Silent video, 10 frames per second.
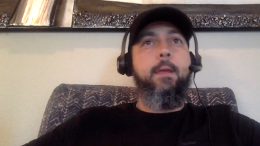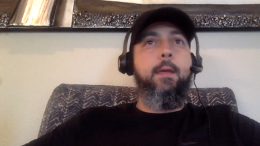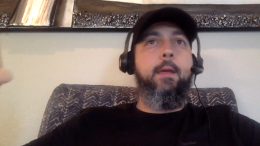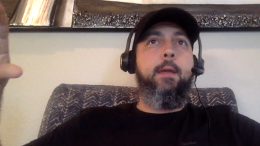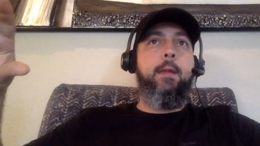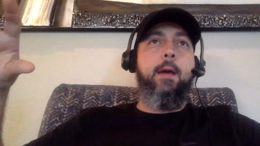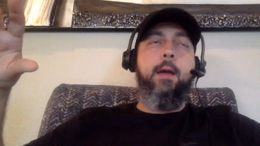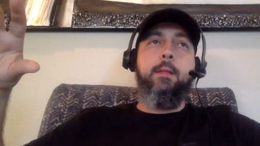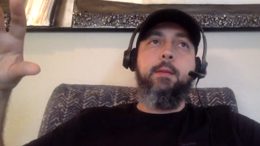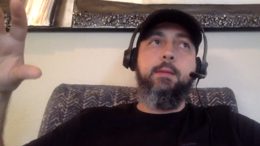and
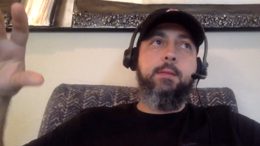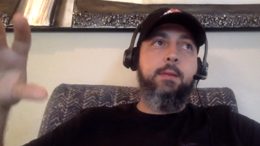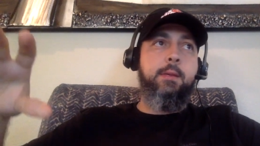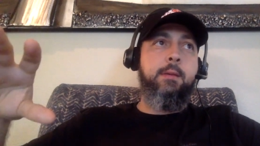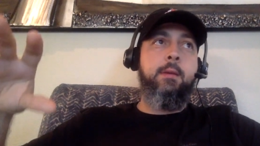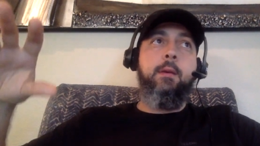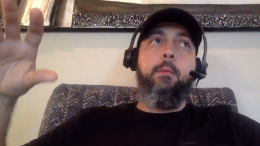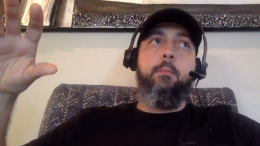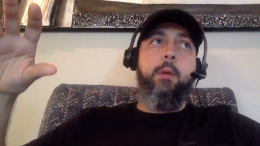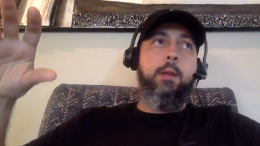I did see
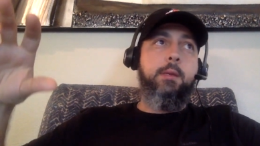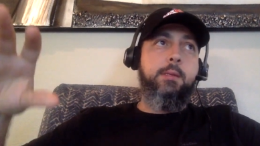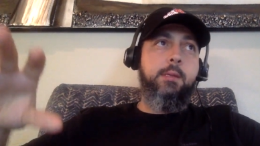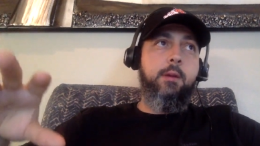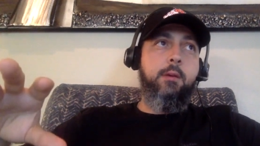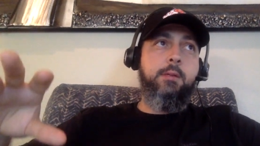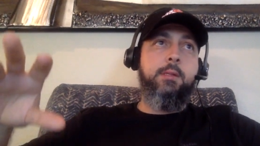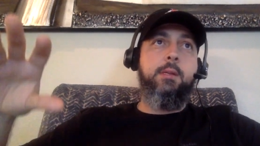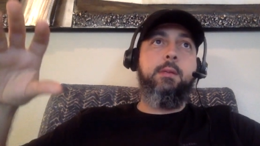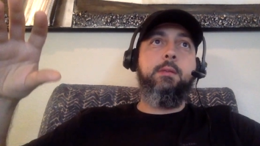many C R
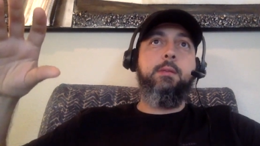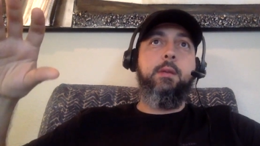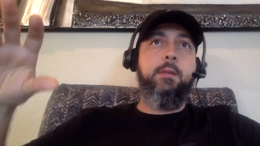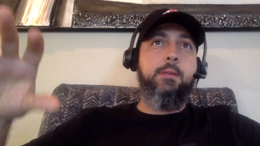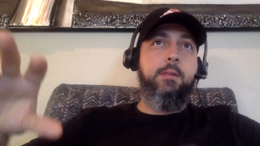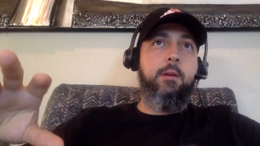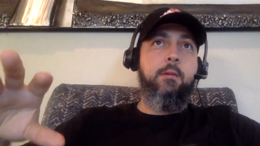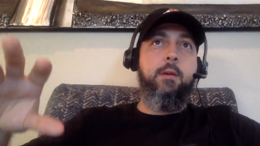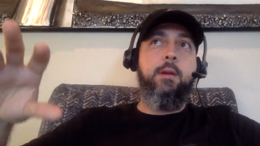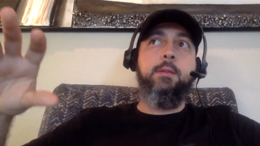Cs and C
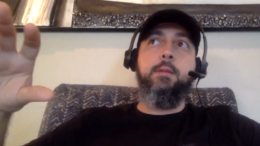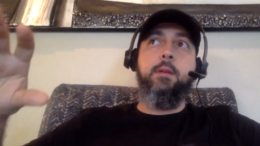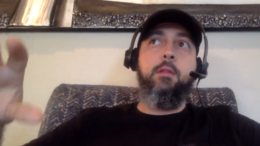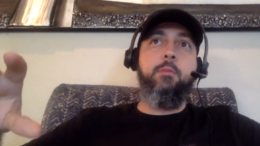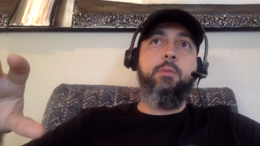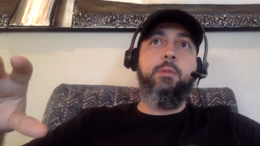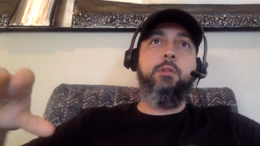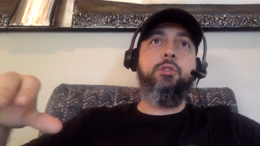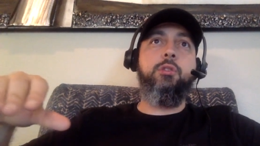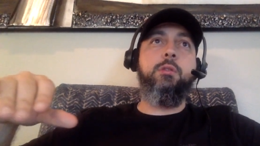R As and other
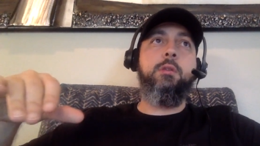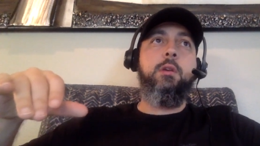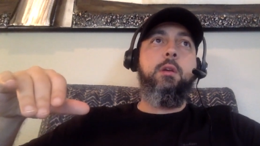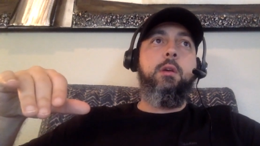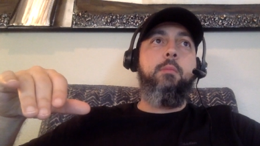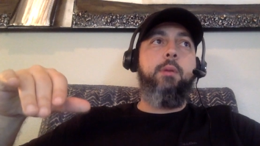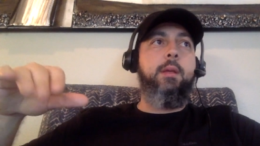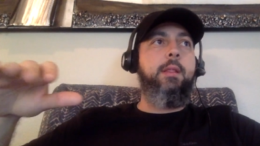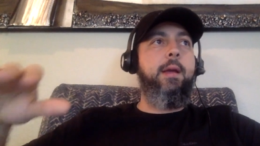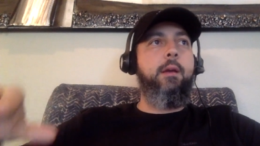positions
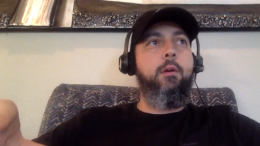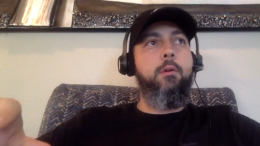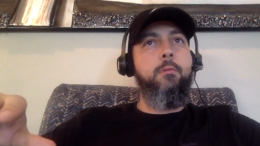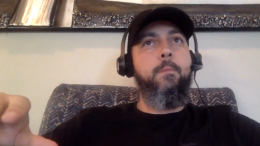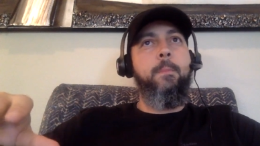being let go.